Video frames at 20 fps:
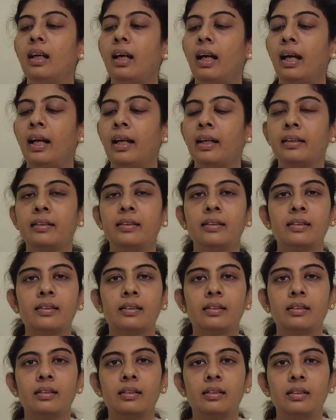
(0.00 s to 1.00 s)
and
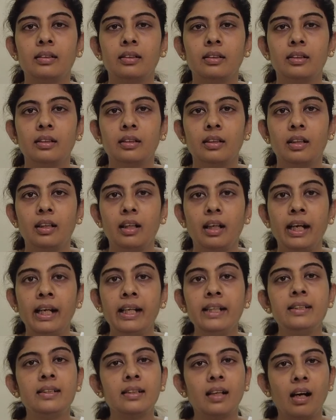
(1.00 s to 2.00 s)

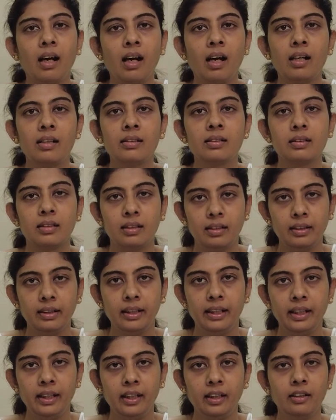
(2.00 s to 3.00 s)
8 hours a
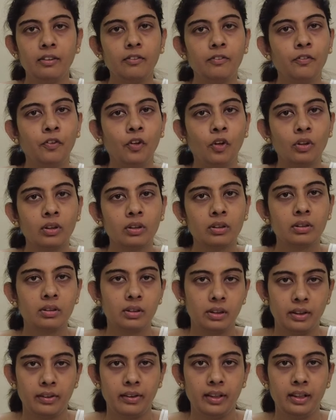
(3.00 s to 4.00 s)
day for
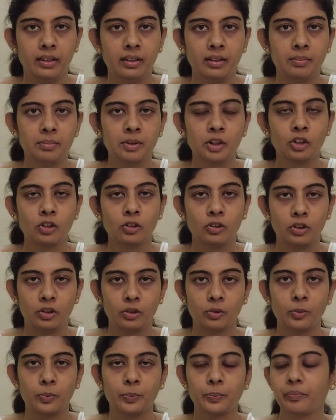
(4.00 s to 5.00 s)
terrariums should
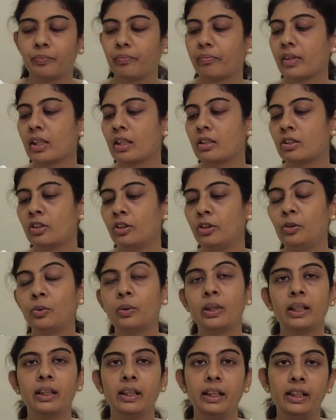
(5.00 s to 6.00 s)
do. So you
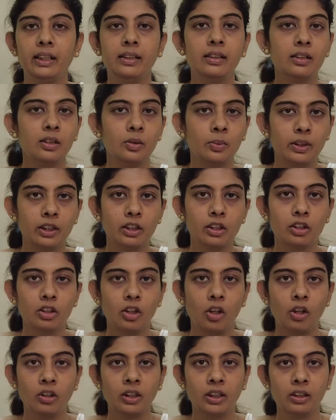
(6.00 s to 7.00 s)
can either switch it
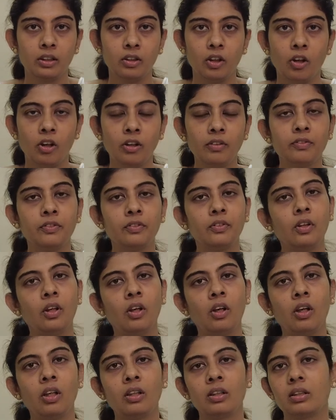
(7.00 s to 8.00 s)
on and off,
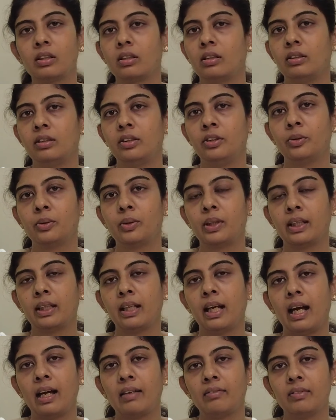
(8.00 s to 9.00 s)
or you can
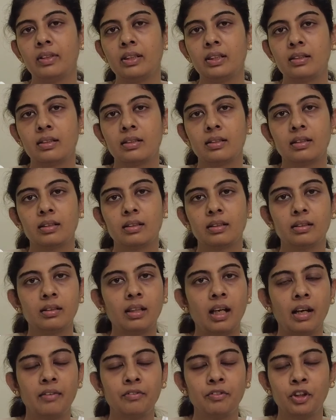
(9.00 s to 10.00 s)

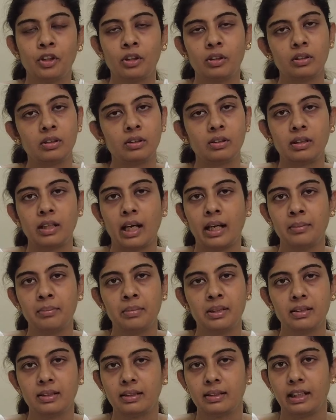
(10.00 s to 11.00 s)
have your
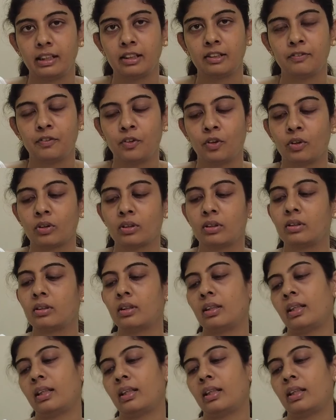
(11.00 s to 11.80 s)
timer set for the